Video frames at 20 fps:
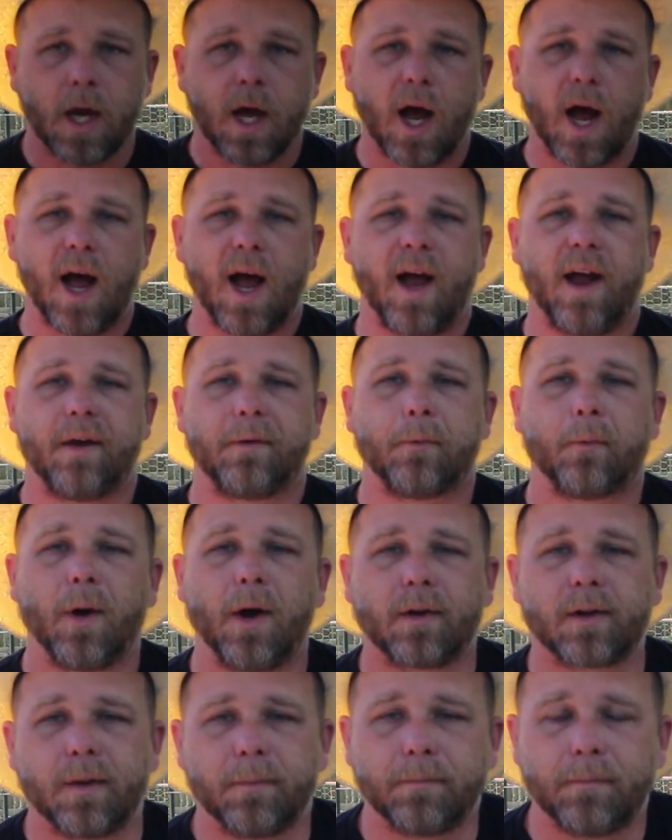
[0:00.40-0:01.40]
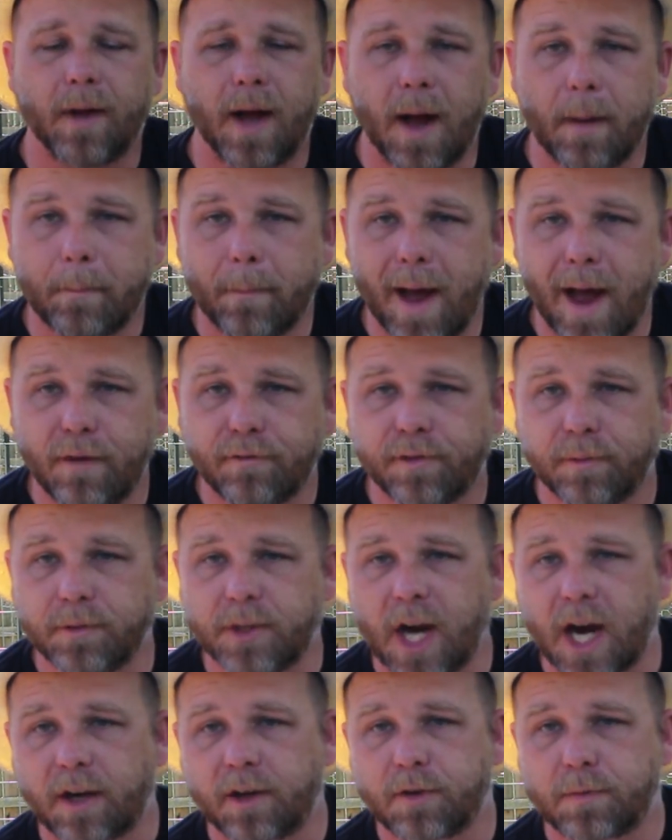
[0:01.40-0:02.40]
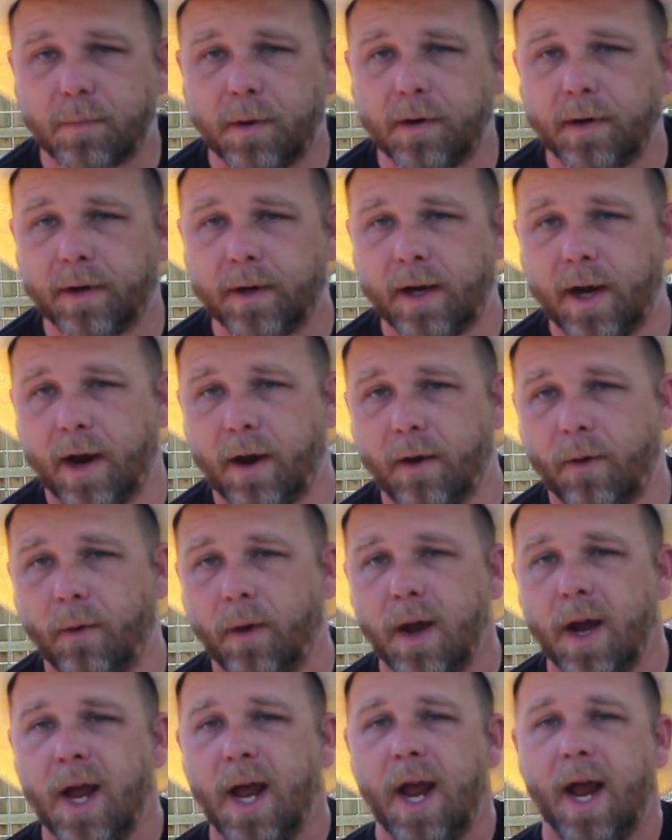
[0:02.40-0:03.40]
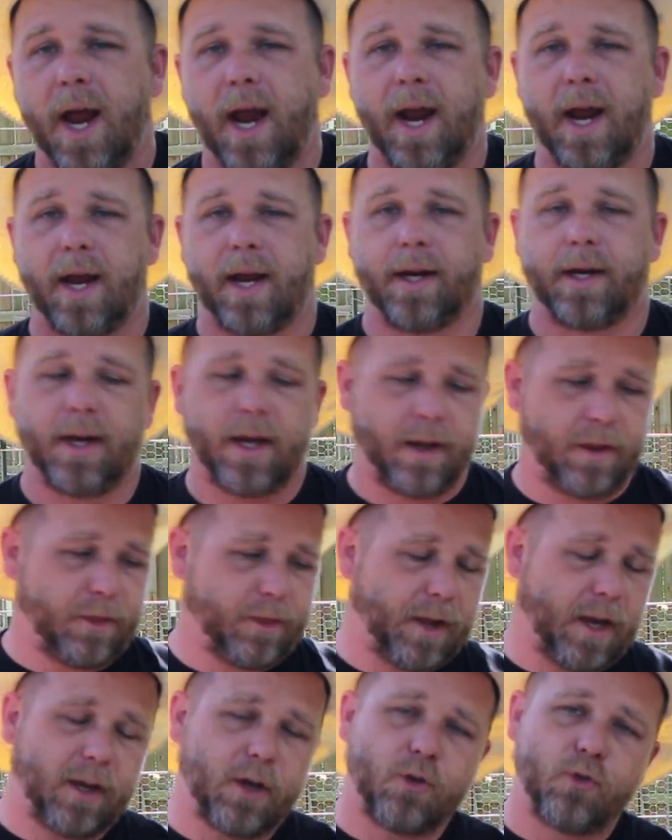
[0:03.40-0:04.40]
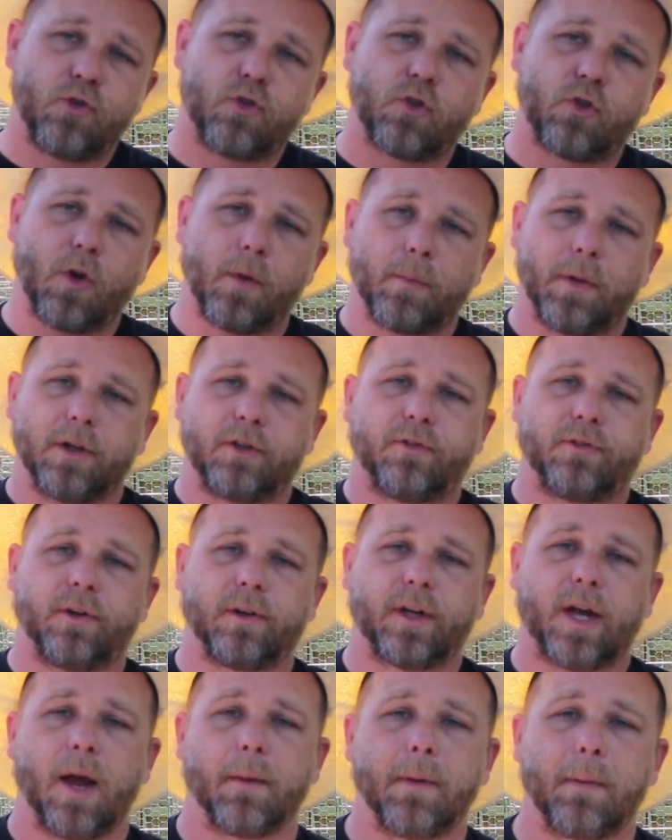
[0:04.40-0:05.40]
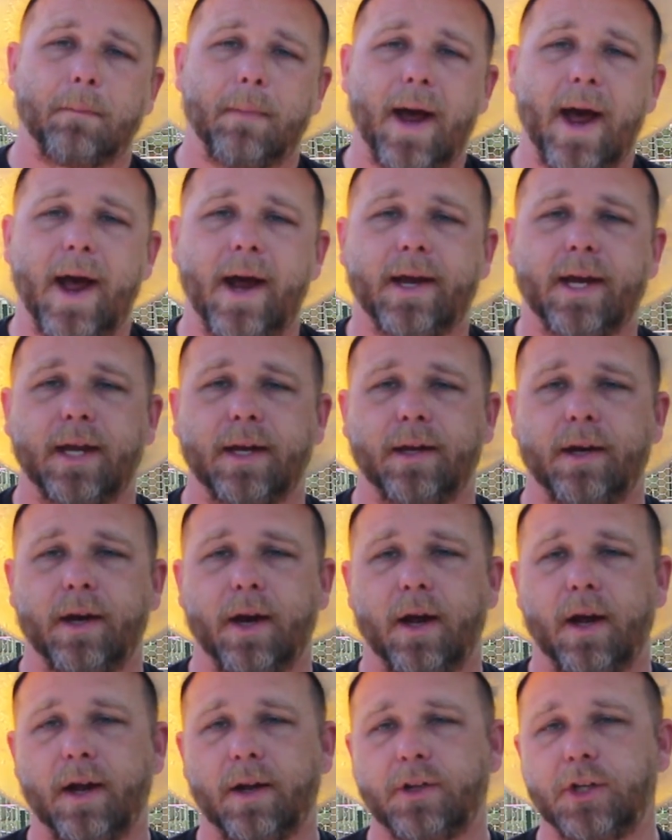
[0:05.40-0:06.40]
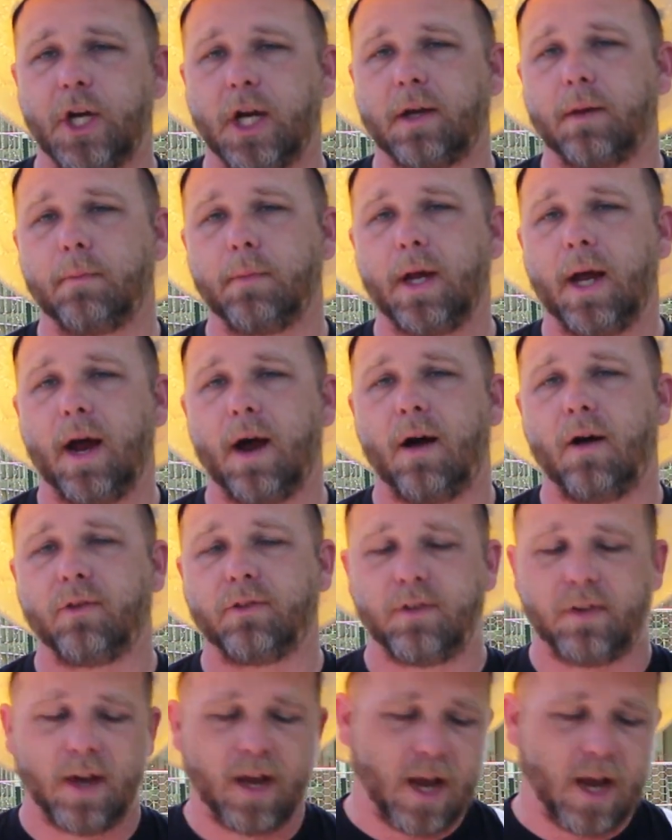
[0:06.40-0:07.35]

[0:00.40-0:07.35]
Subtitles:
Hi, welcome. I'm Matt from Joggers Brewing Co. And thank you so much for coming back and checking me out.